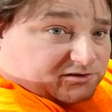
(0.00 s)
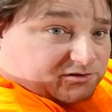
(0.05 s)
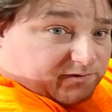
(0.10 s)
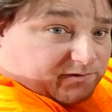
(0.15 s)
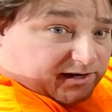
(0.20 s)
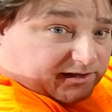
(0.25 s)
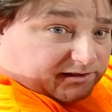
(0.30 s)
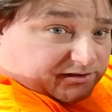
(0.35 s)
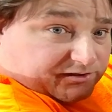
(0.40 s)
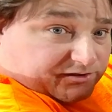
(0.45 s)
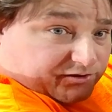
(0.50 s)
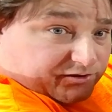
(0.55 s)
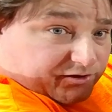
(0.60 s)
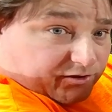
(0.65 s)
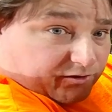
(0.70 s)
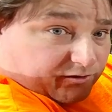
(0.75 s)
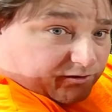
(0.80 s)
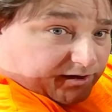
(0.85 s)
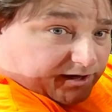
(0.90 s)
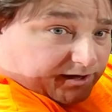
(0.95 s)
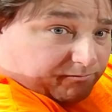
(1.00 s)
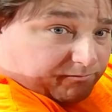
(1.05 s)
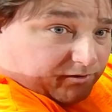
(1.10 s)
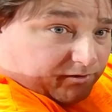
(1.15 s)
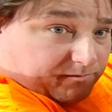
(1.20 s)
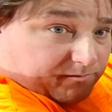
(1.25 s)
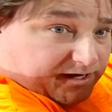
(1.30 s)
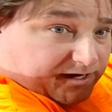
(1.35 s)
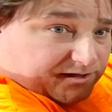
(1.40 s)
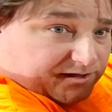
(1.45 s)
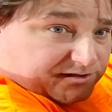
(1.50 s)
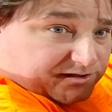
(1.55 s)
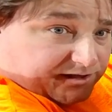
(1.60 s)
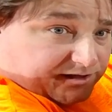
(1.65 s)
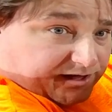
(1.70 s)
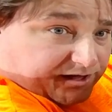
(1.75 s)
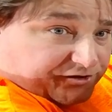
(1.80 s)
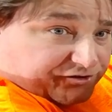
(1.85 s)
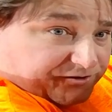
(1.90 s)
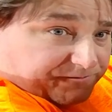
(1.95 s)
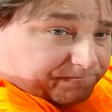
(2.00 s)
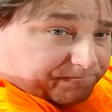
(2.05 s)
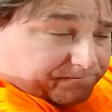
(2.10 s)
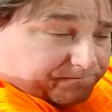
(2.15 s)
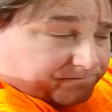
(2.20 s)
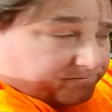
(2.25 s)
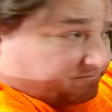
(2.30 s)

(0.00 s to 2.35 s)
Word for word: directly to your input mains connection.